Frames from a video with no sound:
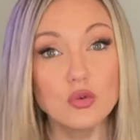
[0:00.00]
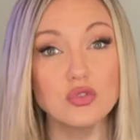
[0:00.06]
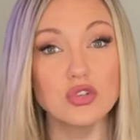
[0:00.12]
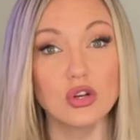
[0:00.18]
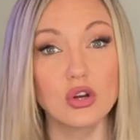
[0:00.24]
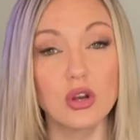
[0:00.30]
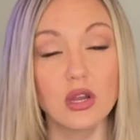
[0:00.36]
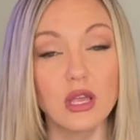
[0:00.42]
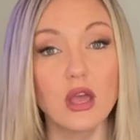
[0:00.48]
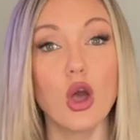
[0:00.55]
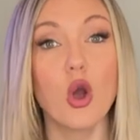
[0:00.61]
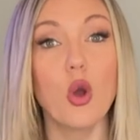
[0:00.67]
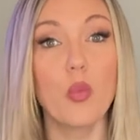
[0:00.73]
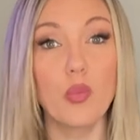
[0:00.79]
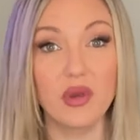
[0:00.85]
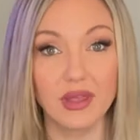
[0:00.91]
during
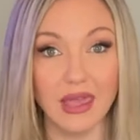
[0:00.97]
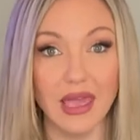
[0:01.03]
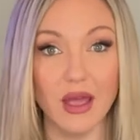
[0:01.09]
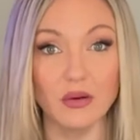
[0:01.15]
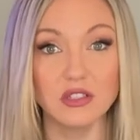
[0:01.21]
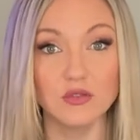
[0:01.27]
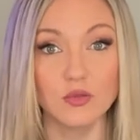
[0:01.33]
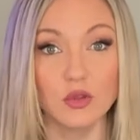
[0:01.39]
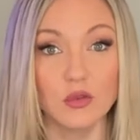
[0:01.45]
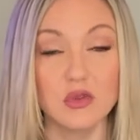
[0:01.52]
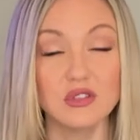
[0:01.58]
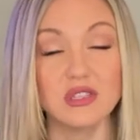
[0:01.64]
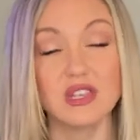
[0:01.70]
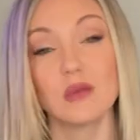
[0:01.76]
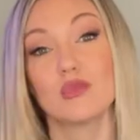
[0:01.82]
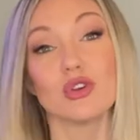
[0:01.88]
opening hours for the
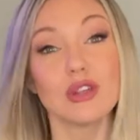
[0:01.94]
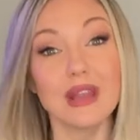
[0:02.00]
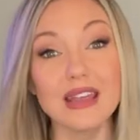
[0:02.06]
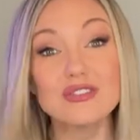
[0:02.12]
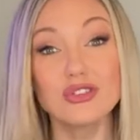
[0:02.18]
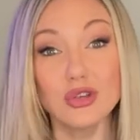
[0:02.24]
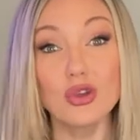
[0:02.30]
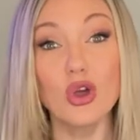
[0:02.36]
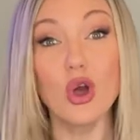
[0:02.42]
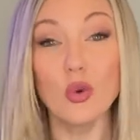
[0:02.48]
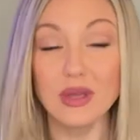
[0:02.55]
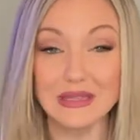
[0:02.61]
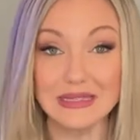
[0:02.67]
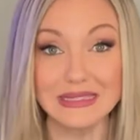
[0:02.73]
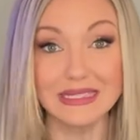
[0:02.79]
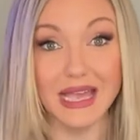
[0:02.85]
museum, you can actually go
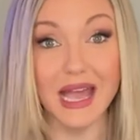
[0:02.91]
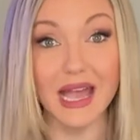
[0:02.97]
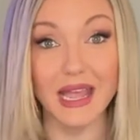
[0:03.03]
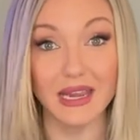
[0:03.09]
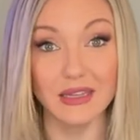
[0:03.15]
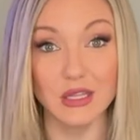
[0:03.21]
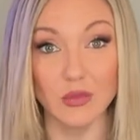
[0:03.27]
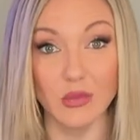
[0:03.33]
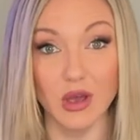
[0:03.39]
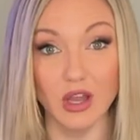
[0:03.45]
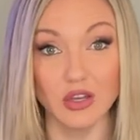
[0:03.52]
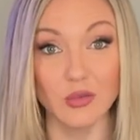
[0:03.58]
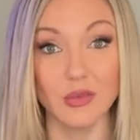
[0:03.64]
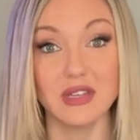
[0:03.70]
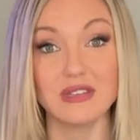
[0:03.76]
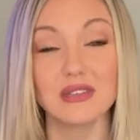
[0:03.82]
inside the
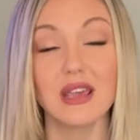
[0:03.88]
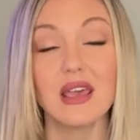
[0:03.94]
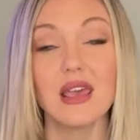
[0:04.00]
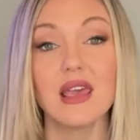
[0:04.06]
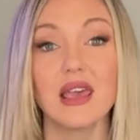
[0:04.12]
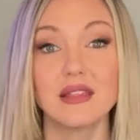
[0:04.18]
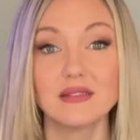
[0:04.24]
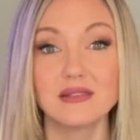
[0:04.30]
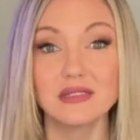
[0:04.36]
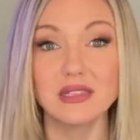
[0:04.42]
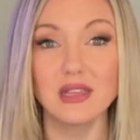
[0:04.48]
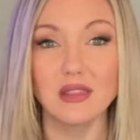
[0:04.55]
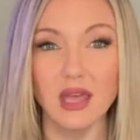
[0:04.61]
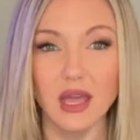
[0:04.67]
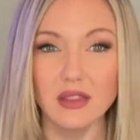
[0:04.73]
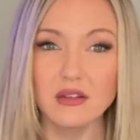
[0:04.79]
monument and
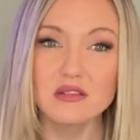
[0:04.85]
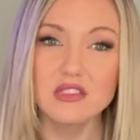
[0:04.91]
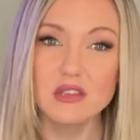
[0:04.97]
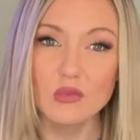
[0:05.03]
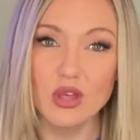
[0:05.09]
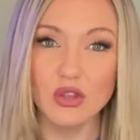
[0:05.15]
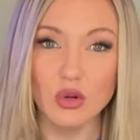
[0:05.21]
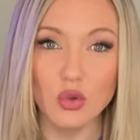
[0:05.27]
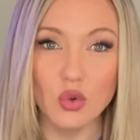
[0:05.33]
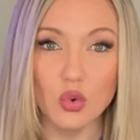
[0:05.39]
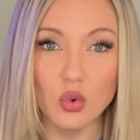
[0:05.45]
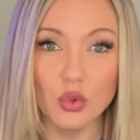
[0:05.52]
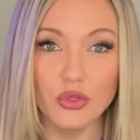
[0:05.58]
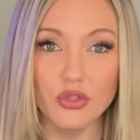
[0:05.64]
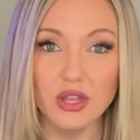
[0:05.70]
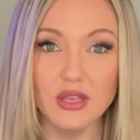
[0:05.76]
see that. There's some other
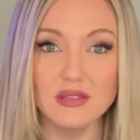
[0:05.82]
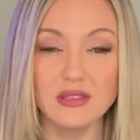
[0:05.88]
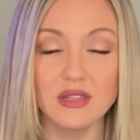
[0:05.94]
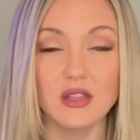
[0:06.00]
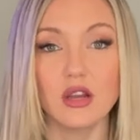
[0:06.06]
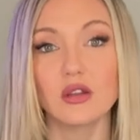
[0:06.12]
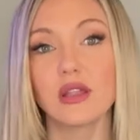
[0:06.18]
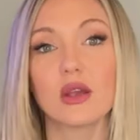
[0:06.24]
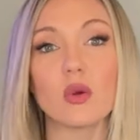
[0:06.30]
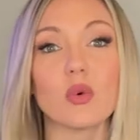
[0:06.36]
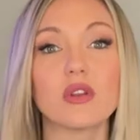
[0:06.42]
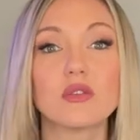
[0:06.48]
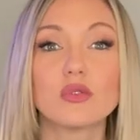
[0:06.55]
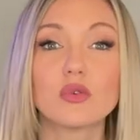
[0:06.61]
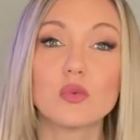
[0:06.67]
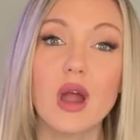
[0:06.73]
cool things in there, like one
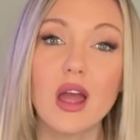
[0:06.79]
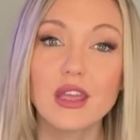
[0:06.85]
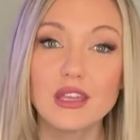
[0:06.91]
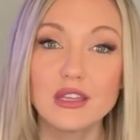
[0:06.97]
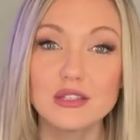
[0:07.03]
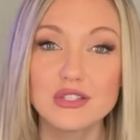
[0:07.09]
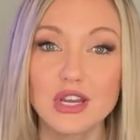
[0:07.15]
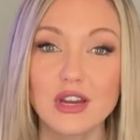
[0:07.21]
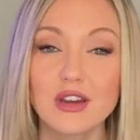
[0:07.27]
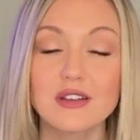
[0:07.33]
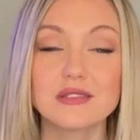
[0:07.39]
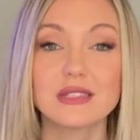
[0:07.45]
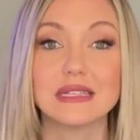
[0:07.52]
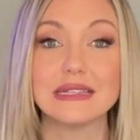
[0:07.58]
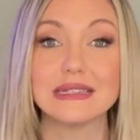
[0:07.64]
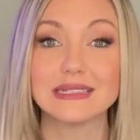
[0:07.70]
of the rocking chairs
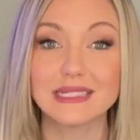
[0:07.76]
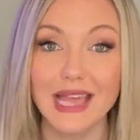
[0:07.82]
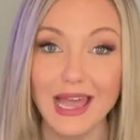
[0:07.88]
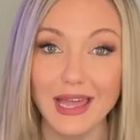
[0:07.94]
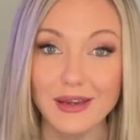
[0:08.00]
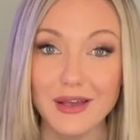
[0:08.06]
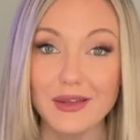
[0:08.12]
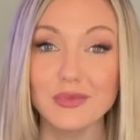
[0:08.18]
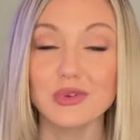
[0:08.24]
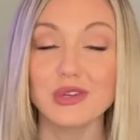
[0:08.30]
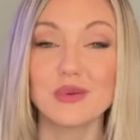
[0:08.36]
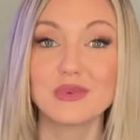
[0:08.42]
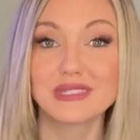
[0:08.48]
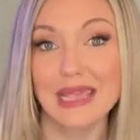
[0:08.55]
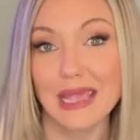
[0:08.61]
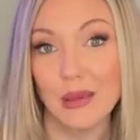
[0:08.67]
that he sat on when he
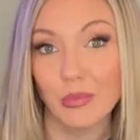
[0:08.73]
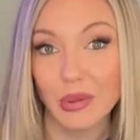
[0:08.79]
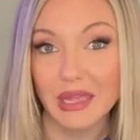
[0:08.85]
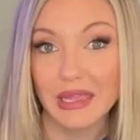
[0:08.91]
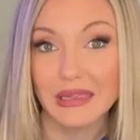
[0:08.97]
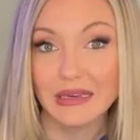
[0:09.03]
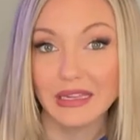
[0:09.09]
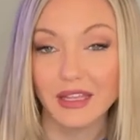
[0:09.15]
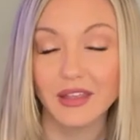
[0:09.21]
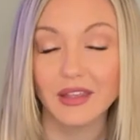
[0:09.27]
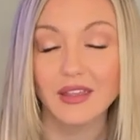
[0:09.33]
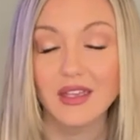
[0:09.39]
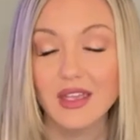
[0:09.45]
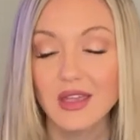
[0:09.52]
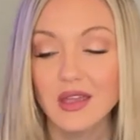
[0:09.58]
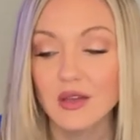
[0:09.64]
was campaigning
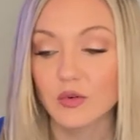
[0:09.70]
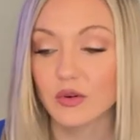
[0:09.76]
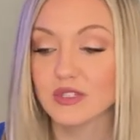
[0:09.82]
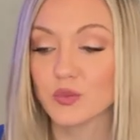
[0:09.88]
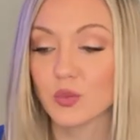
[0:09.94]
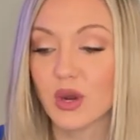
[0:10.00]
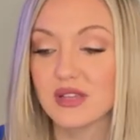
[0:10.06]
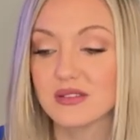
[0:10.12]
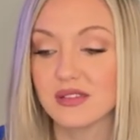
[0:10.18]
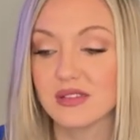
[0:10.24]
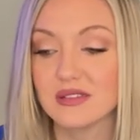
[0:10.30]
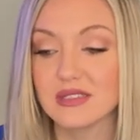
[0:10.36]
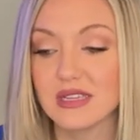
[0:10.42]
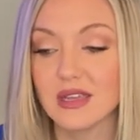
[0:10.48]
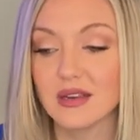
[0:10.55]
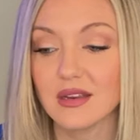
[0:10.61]
for his
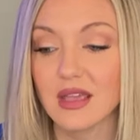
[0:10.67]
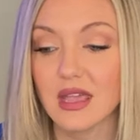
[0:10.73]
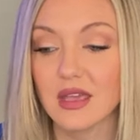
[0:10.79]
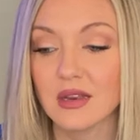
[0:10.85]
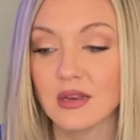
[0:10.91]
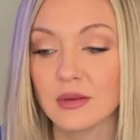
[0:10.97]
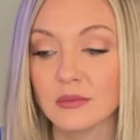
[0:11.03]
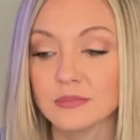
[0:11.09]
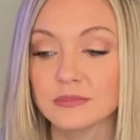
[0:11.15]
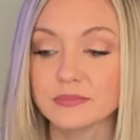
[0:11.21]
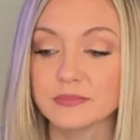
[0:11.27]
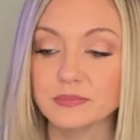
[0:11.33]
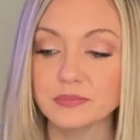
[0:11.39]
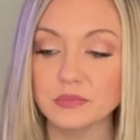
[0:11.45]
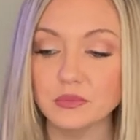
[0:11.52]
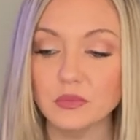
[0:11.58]
presidency in Canton.
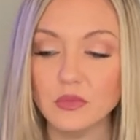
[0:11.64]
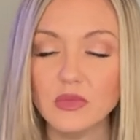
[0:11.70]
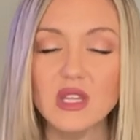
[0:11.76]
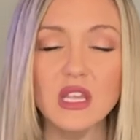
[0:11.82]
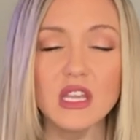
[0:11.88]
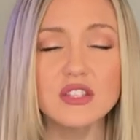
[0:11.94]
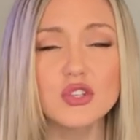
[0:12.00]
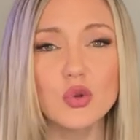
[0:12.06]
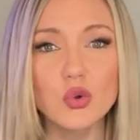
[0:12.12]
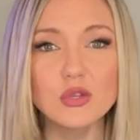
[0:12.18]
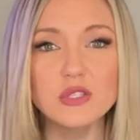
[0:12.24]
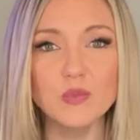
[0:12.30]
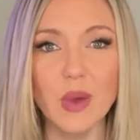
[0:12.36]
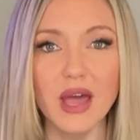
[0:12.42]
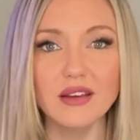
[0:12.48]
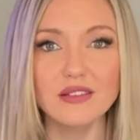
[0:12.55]
It's a cool
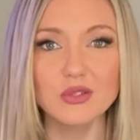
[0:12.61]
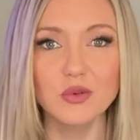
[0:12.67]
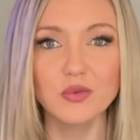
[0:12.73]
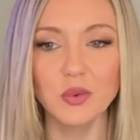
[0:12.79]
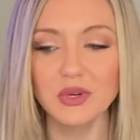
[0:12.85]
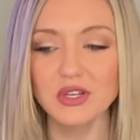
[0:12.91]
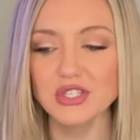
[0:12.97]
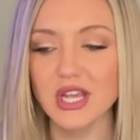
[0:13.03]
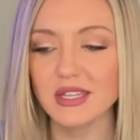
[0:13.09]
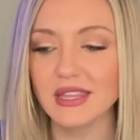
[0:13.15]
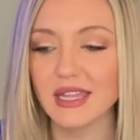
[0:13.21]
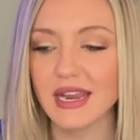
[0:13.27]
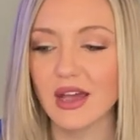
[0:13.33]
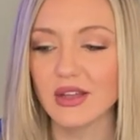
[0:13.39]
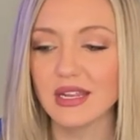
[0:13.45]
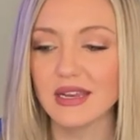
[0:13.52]
spot, so if you want to check that
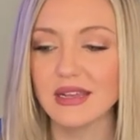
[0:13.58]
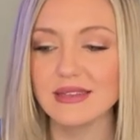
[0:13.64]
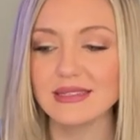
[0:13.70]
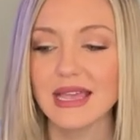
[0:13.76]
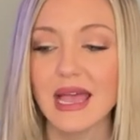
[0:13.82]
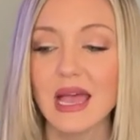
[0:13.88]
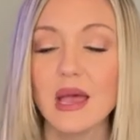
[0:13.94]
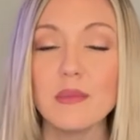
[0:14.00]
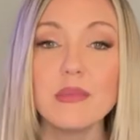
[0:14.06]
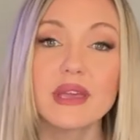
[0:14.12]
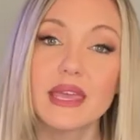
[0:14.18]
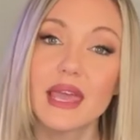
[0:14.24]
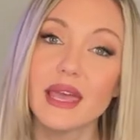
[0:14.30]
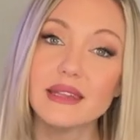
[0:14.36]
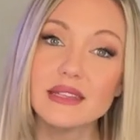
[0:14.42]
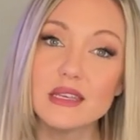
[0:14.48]
out, it is
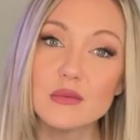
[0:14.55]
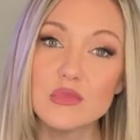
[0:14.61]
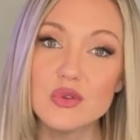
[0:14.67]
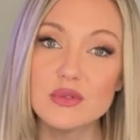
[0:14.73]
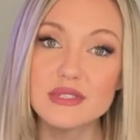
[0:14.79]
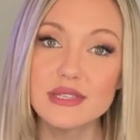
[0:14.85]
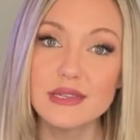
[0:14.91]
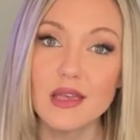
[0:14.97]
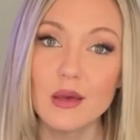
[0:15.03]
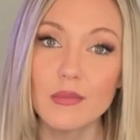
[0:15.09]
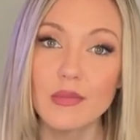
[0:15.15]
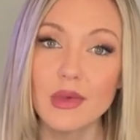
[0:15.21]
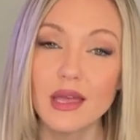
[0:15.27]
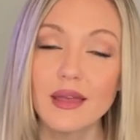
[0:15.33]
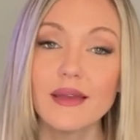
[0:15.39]
McKinleyMuseum.org.